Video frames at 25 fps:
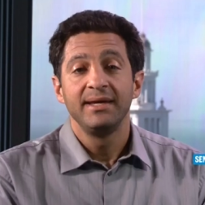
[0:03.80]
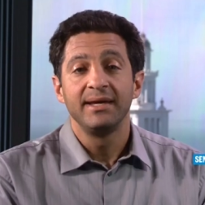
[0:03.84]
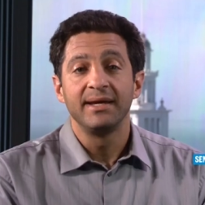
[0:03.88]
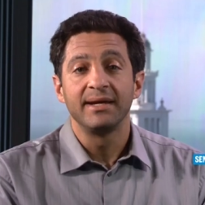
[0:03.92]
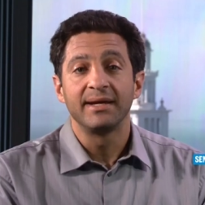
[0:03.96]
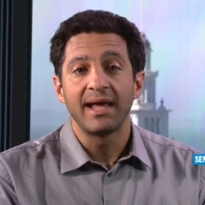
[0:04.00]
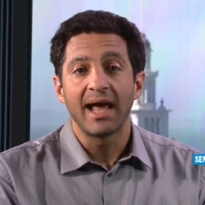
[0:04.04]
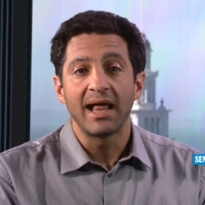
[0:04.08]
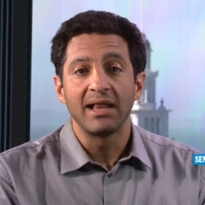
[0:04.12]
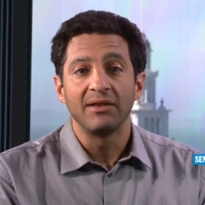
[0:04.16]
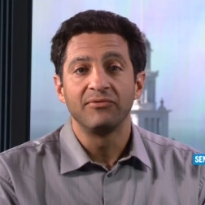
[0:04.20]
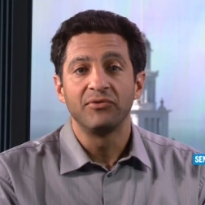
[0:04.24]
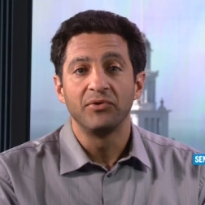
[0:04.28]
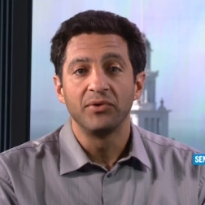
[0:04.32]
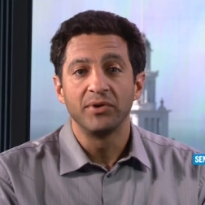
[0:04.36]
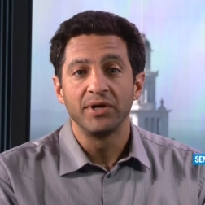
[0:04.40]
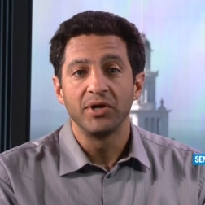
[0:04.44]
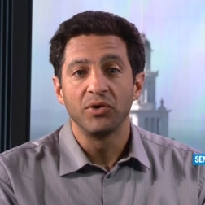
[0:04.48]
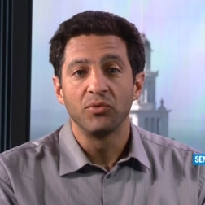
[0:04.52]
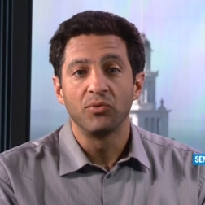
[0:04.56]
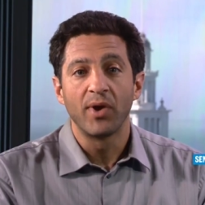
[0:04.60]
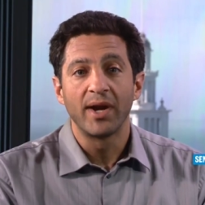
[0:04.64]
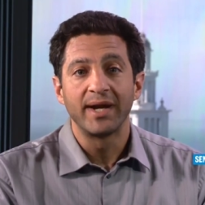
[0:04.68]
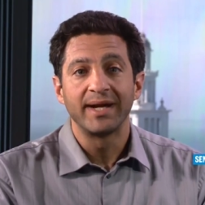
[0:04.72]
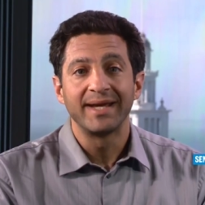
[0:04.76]
in
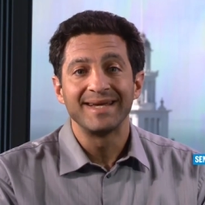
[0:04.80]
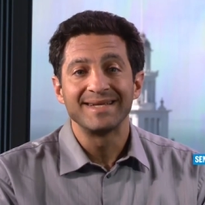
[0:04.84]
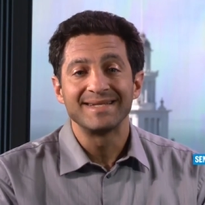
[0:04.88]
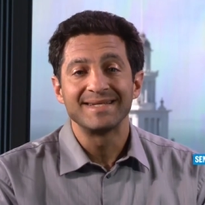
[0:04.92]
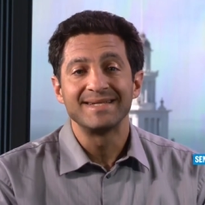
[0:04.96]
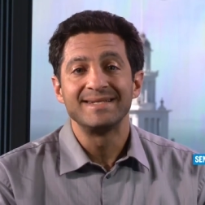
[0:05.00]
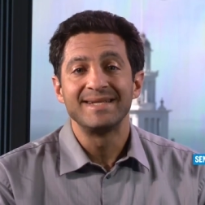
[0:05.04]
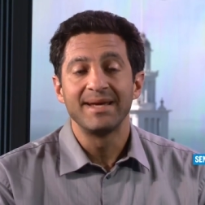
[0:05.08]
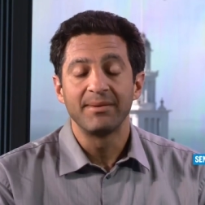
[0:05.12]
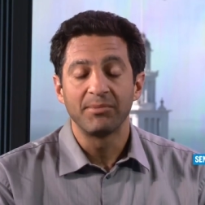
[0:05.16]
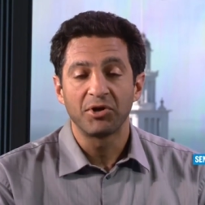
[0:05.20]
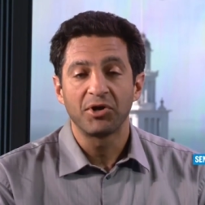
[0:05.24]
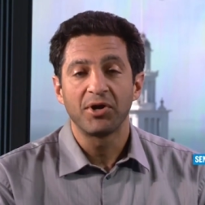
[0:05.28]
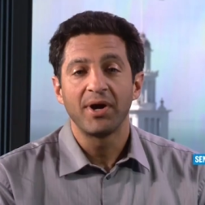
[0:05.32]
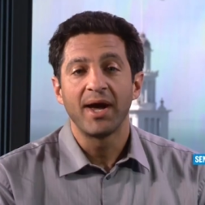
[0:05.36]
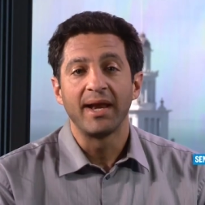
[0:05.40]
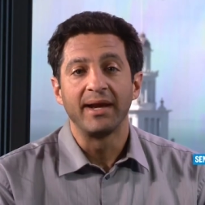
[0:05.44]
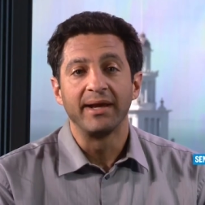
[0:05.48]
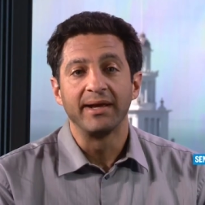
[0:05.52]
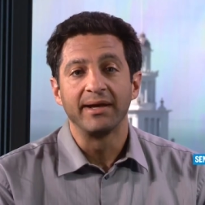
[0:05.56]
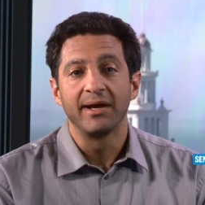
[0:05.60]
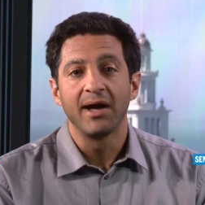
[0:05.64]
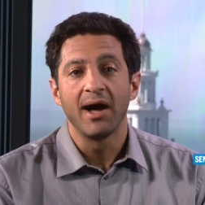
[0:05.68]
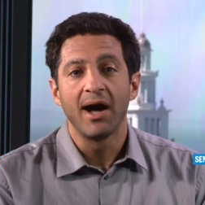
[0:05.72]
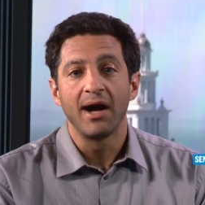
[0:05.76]
California, running as a Democrat
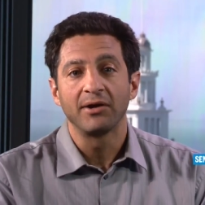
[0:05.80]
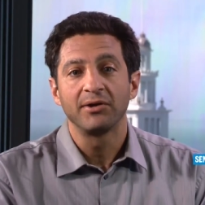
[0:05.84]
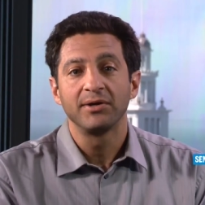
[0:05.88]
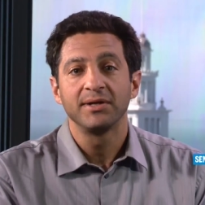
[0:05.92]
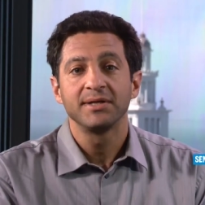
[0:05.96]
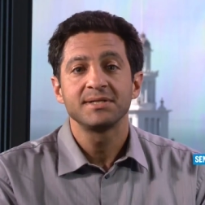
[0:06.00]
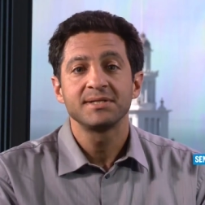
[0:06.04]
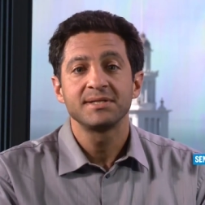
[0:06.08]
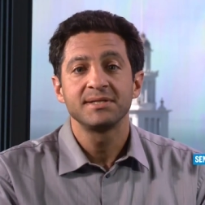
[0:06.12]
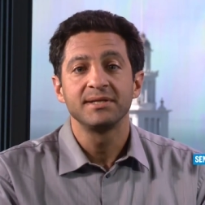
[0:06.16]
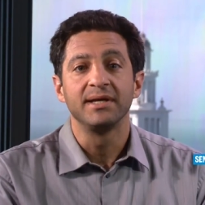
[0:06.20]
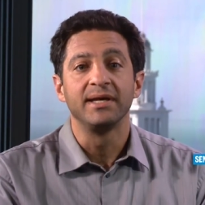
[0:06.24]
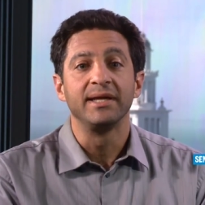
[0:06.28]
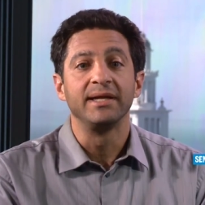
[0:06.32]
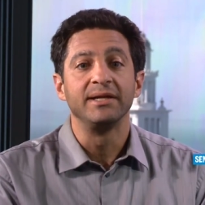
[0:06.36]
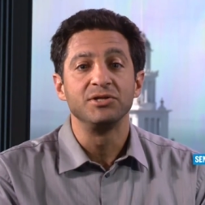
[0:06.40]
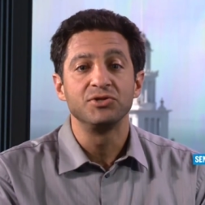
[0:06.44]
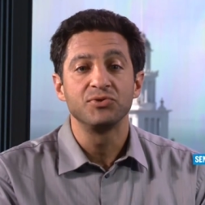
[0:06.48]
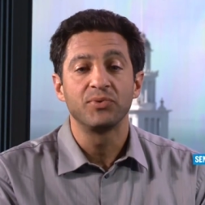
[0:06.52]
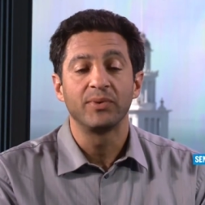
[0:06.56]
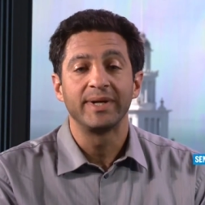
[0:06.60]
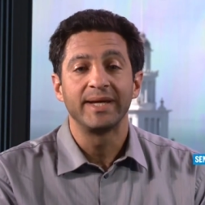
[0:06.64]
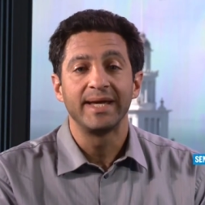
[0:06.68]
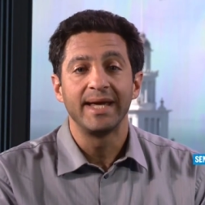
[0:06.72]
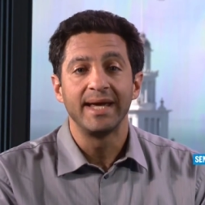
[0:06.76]
in Congress in
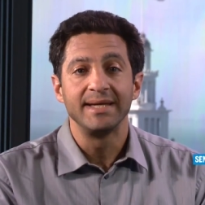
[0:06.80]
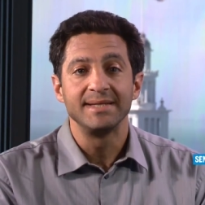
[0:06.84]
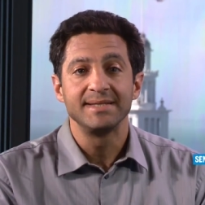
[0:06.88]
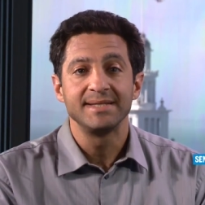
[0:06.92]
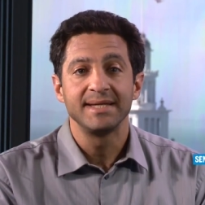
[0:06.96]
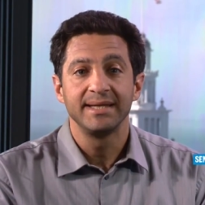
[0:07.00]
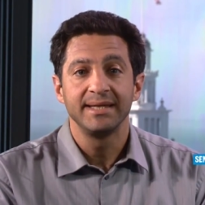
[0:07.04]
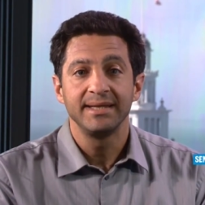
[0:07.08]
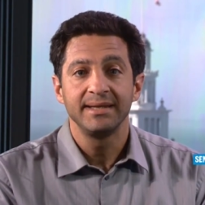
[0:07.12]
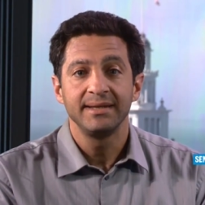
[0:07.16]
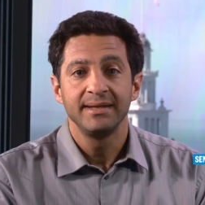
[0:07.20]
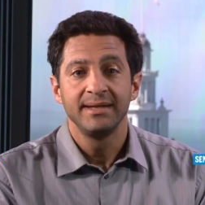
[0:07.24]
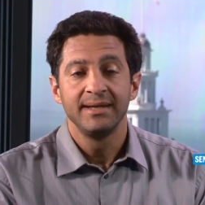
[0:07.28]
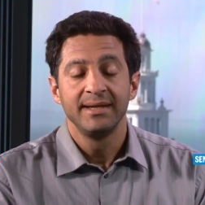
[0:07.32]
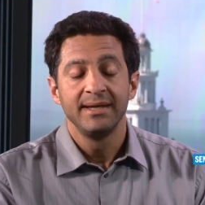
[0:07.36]
2018.